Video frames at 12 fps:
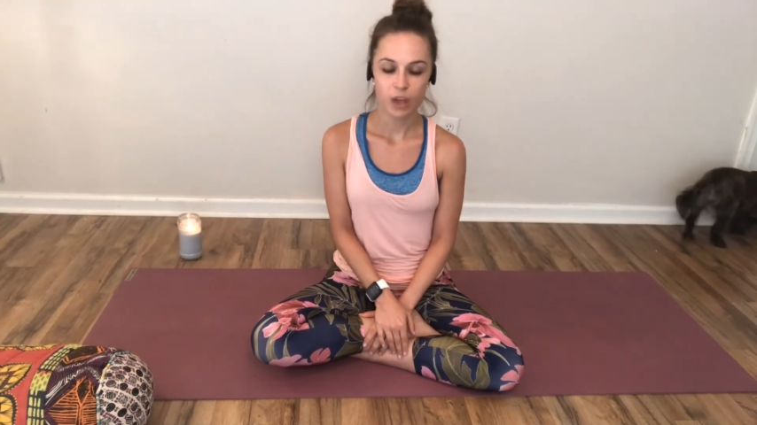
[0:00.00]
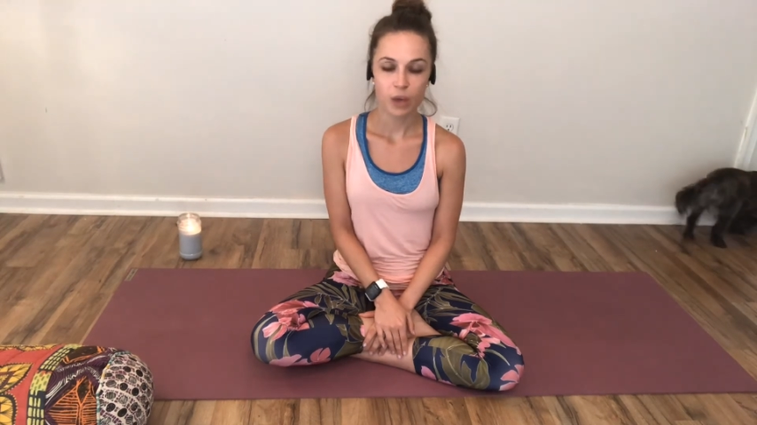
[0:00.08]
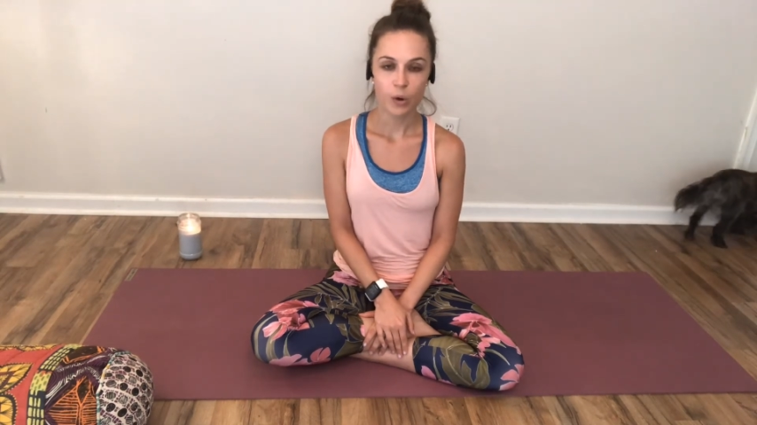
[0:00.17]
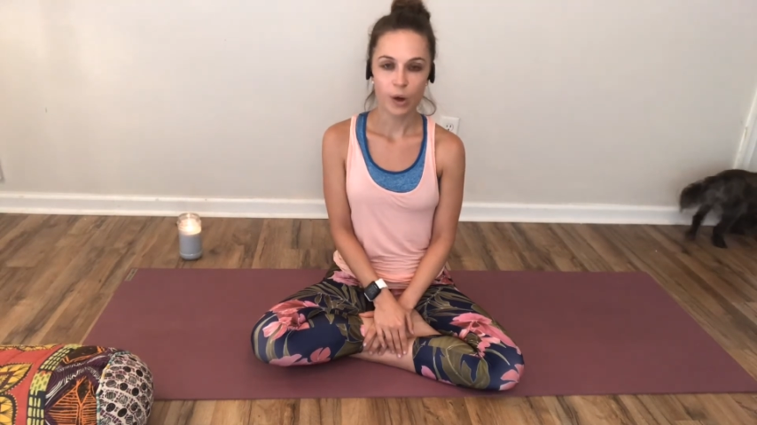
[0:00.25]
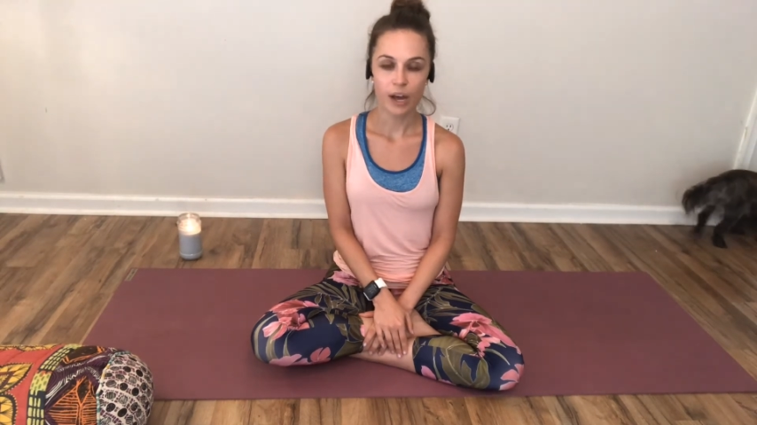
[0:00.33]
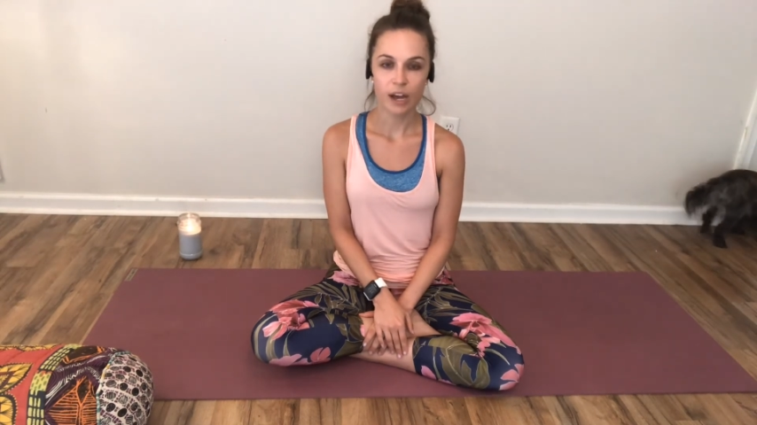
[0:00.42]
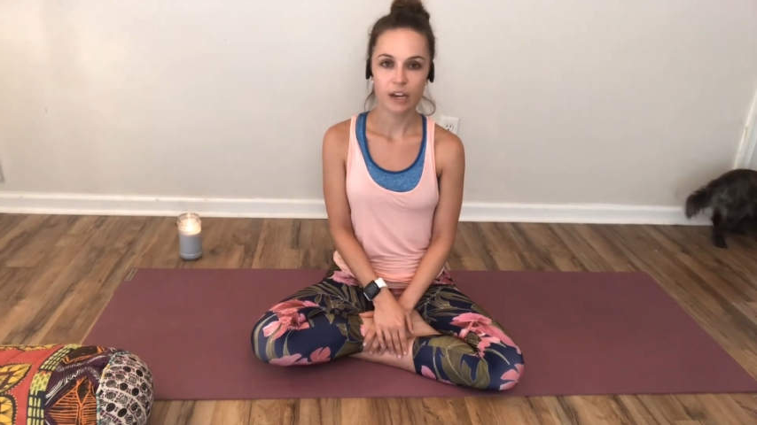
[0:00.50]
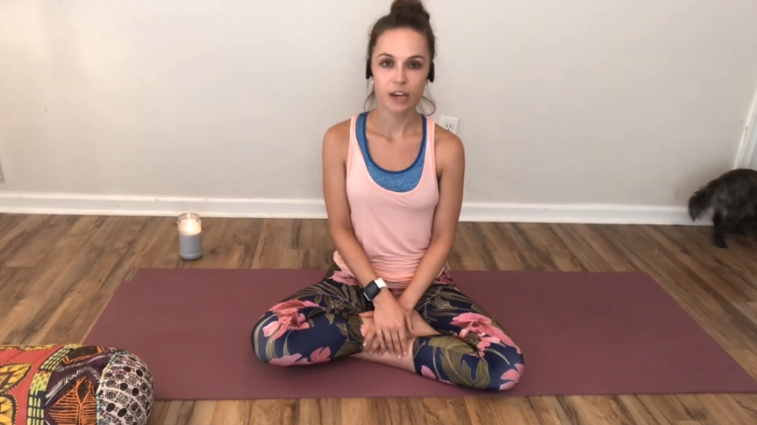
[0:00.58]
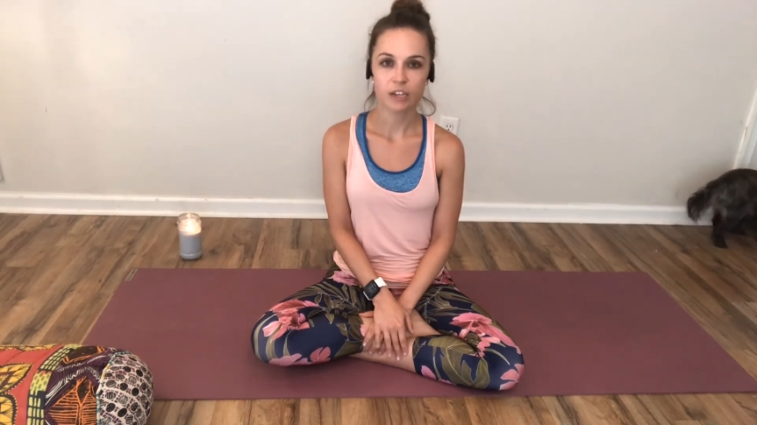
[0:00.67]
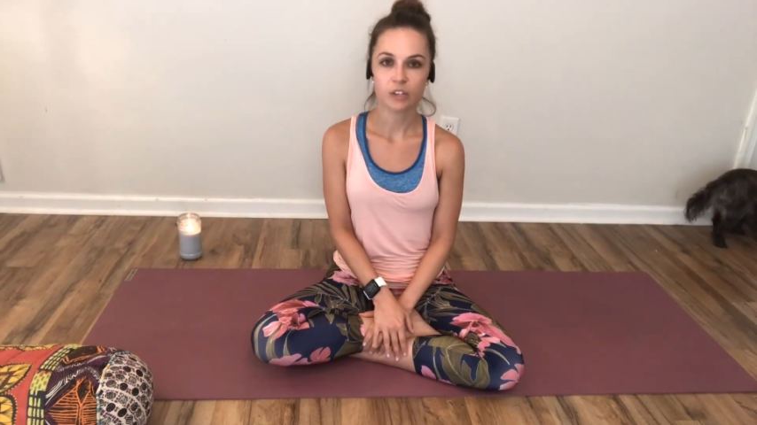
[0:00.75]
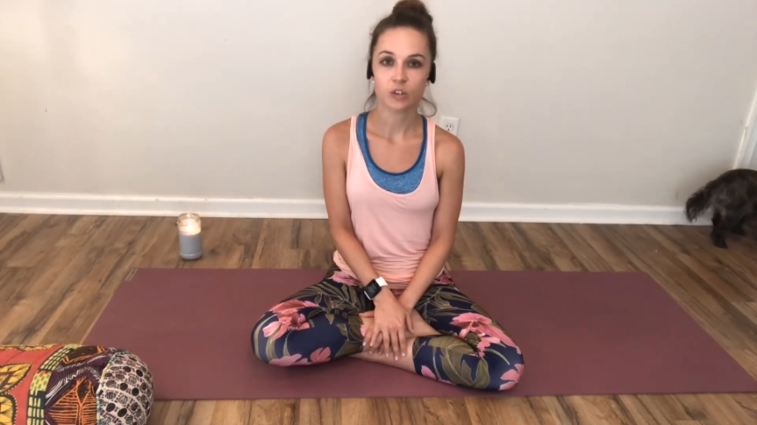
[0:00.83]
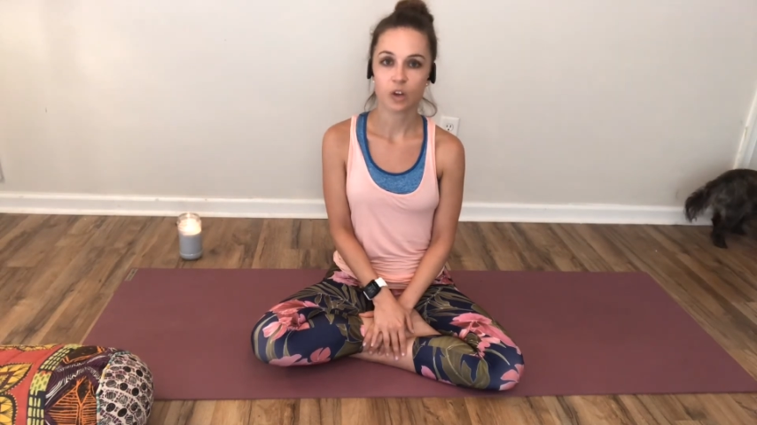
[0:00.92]
go ahead
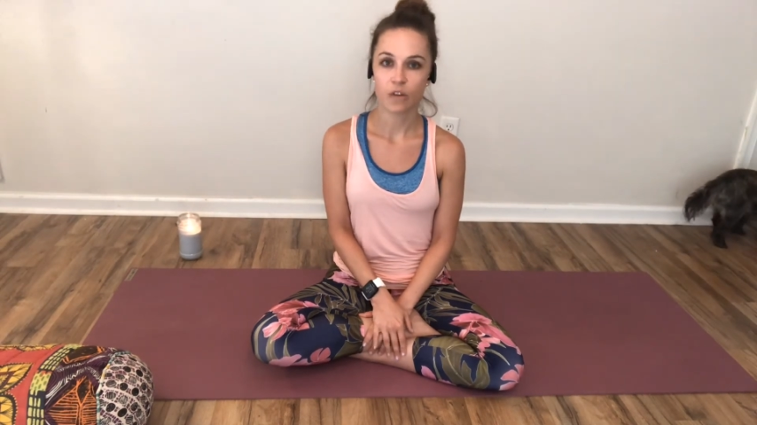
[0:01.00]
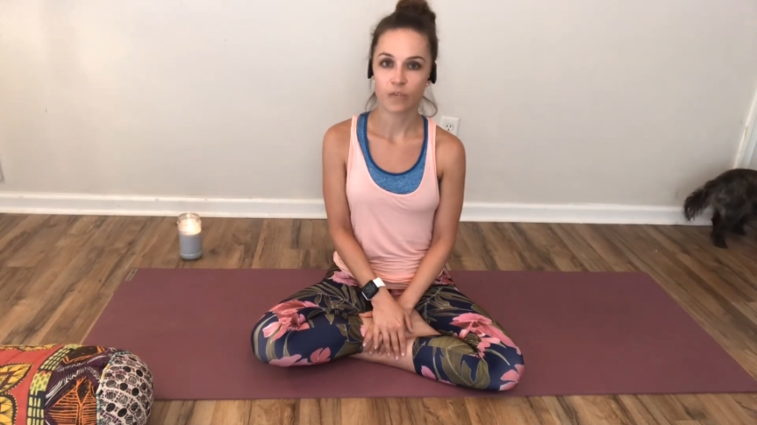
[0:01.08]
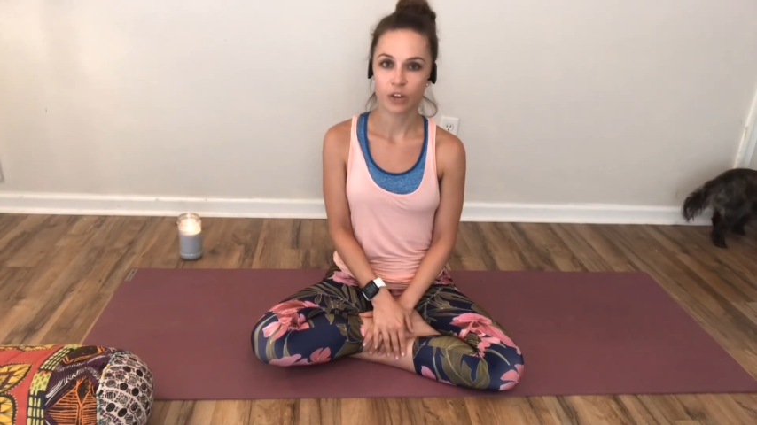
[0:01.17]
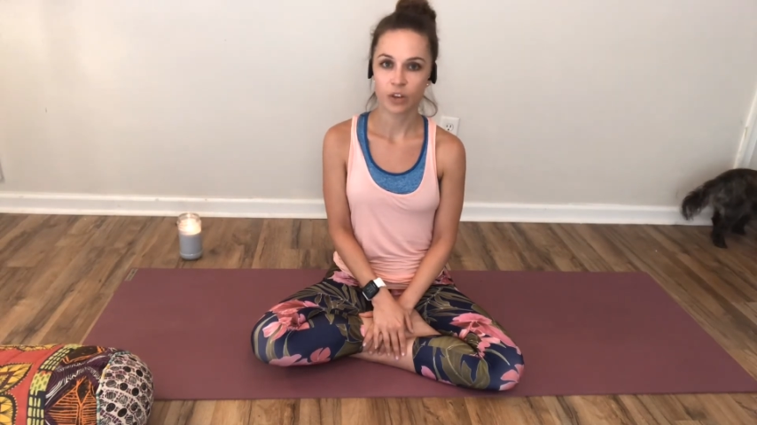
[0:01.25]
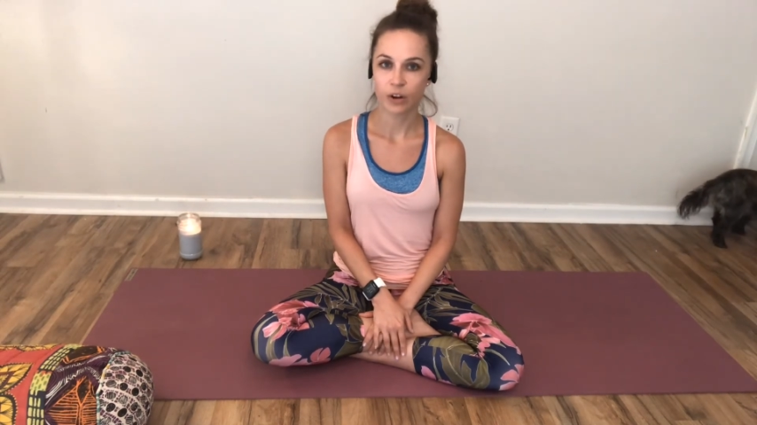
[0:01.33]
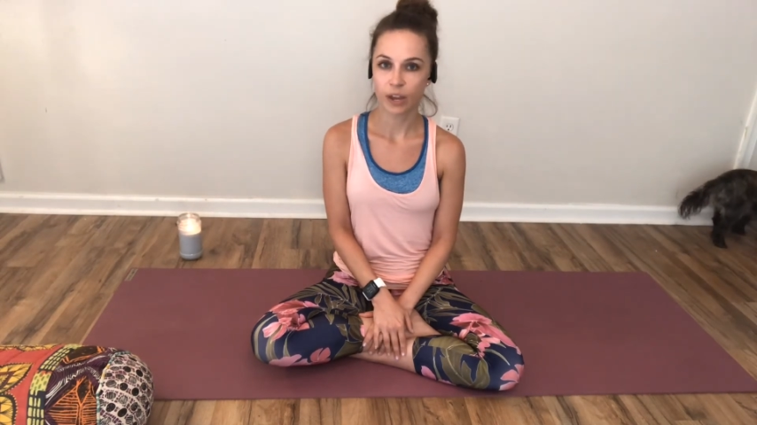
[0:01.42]
and soften your